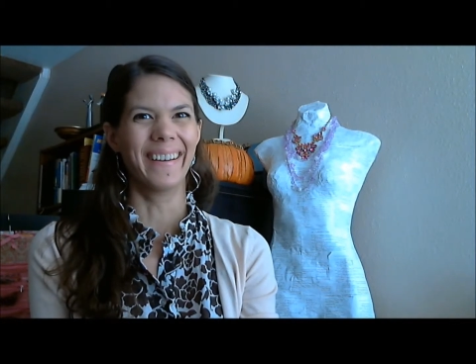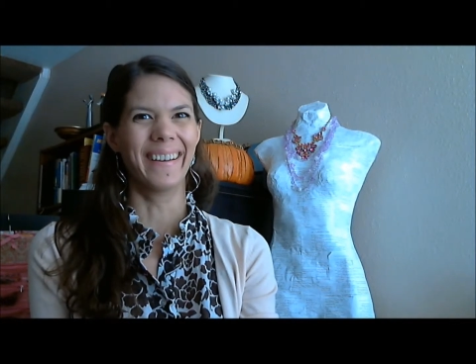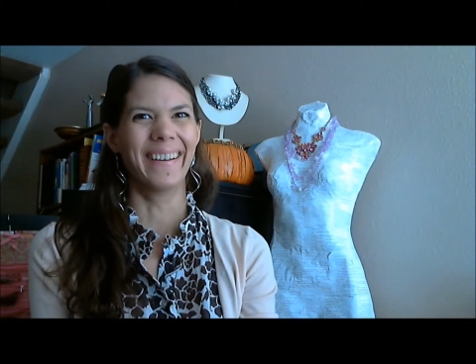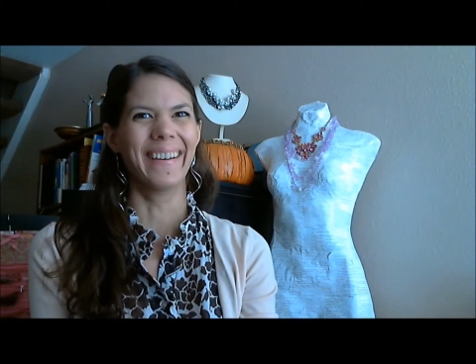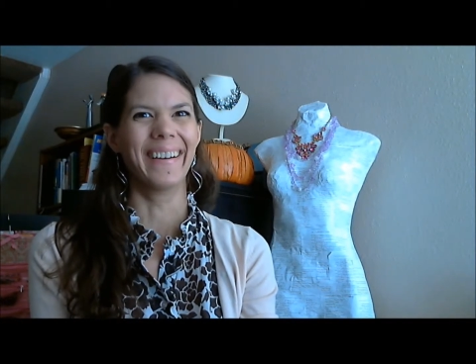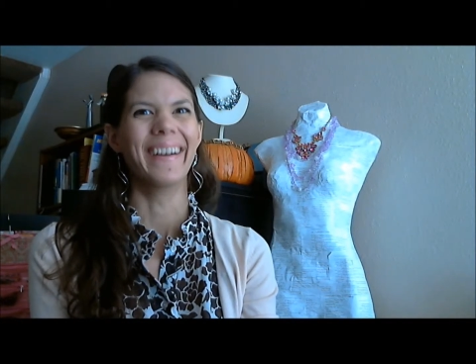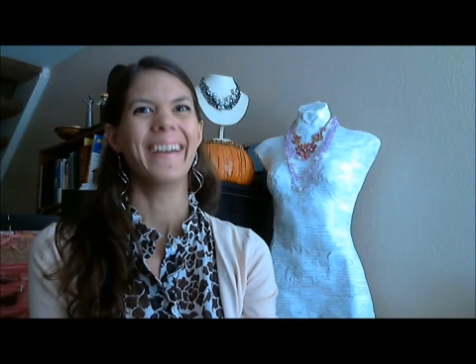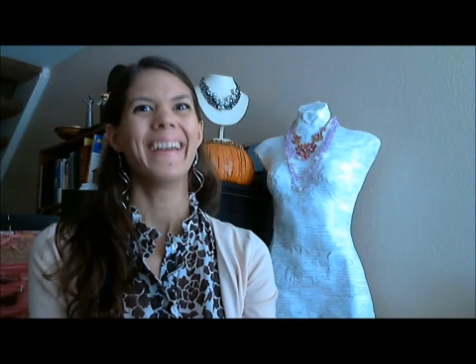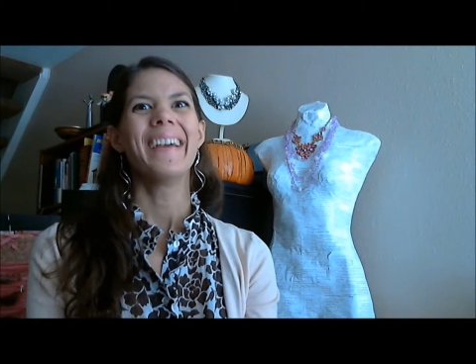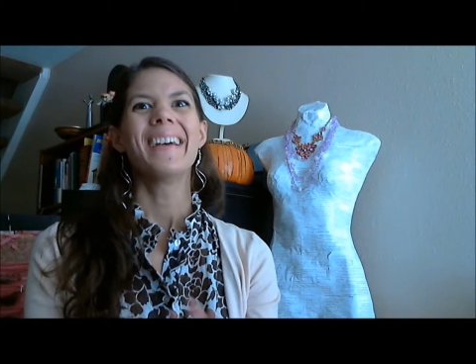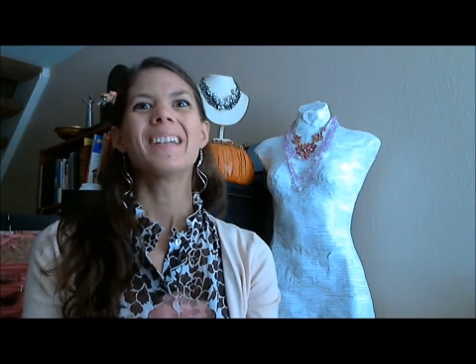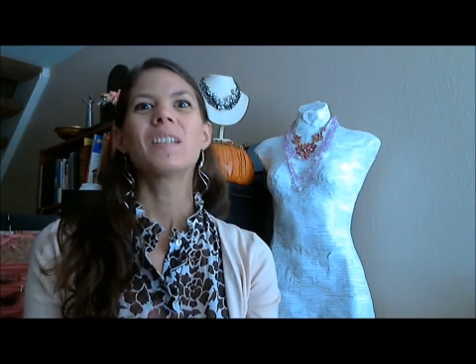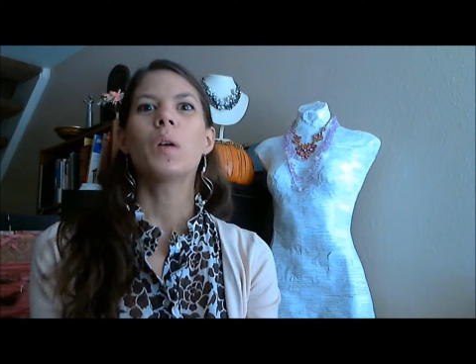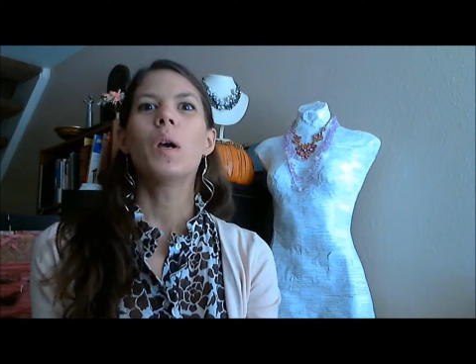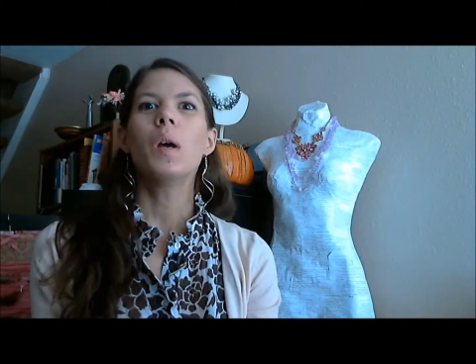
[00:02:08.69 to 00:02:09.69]

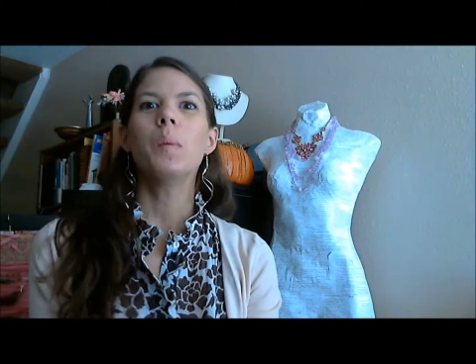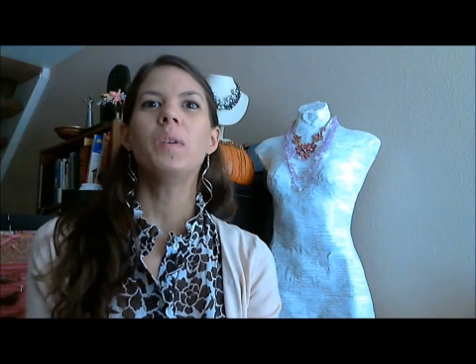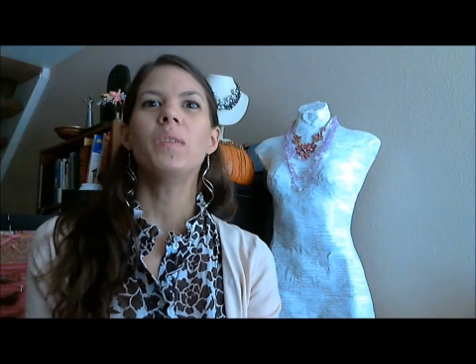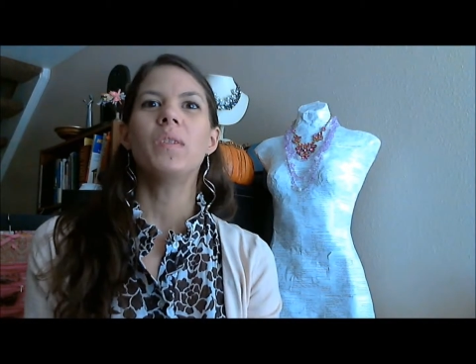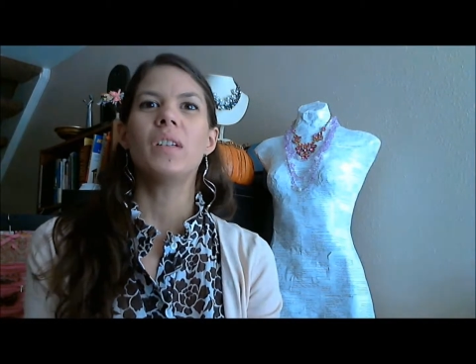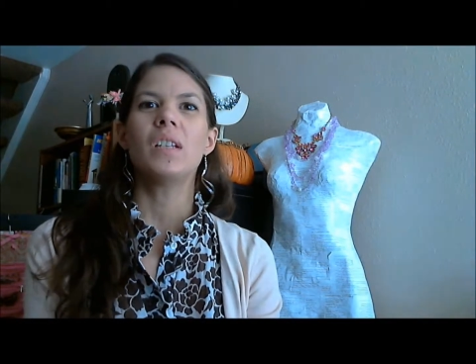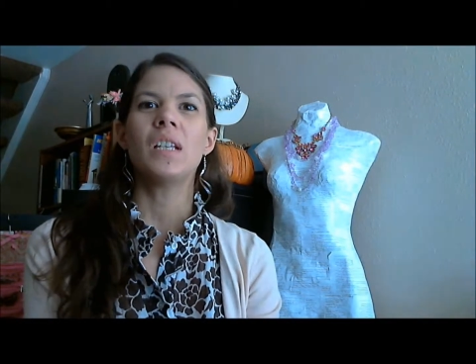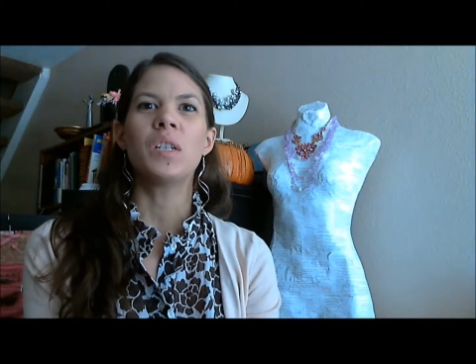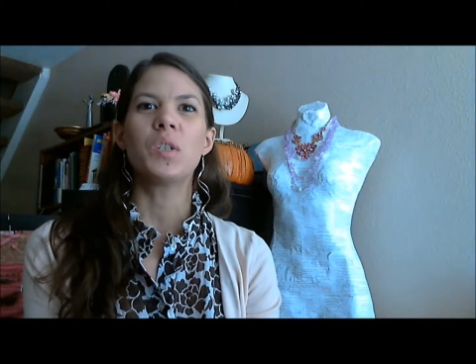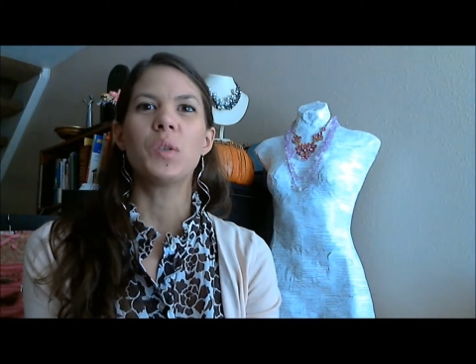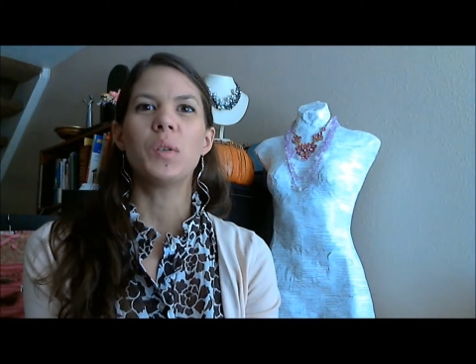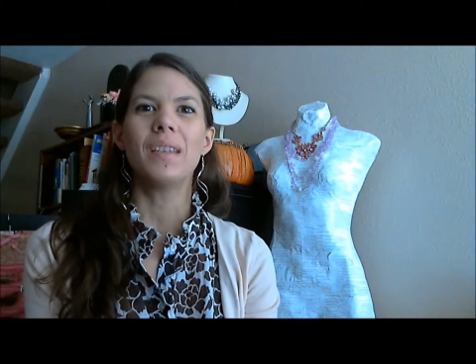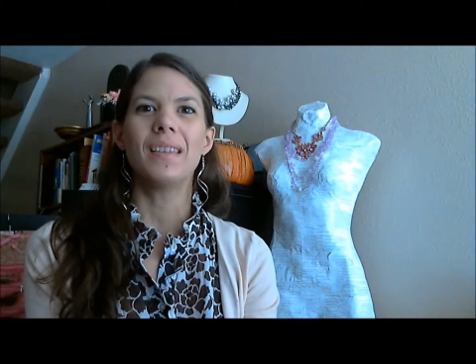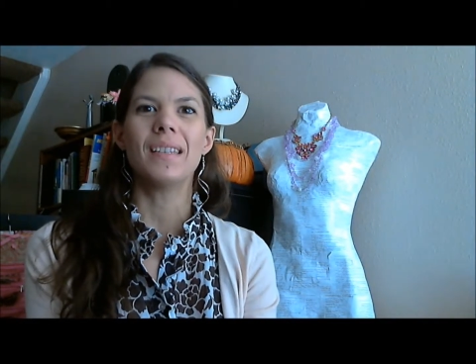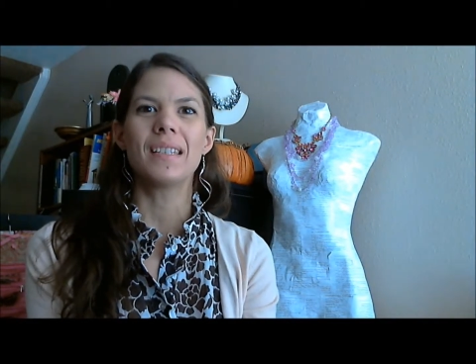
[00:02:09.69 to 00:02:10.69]
So I hope you've
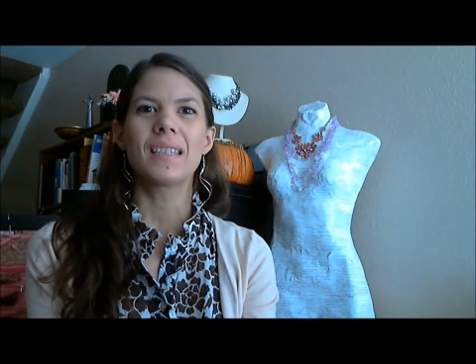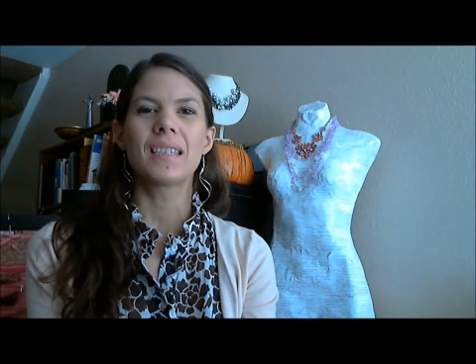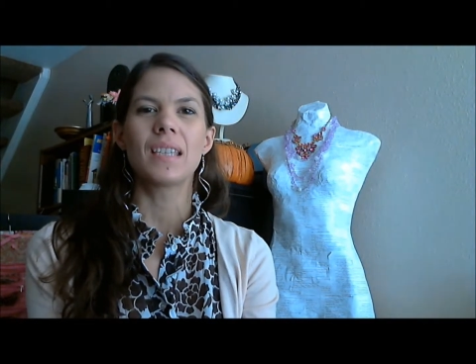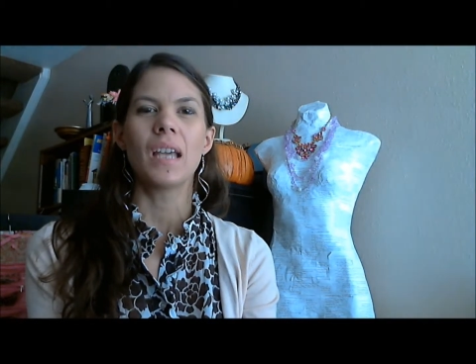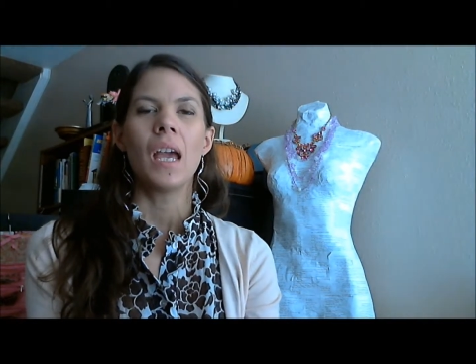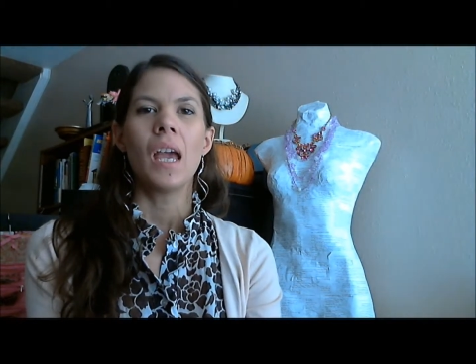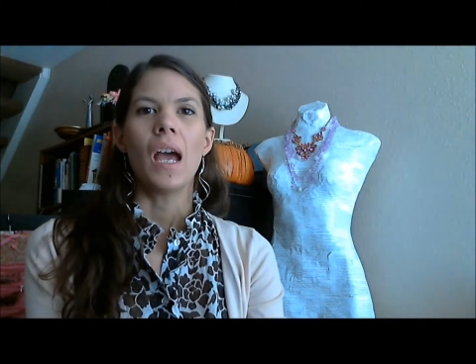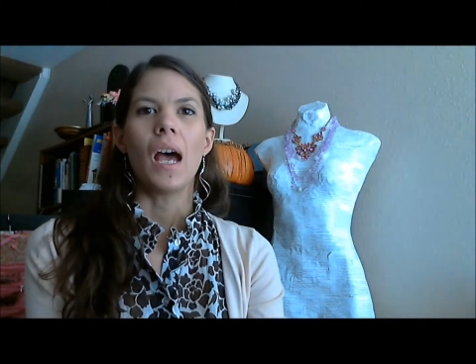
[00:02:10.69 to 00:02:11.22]
enjoyed this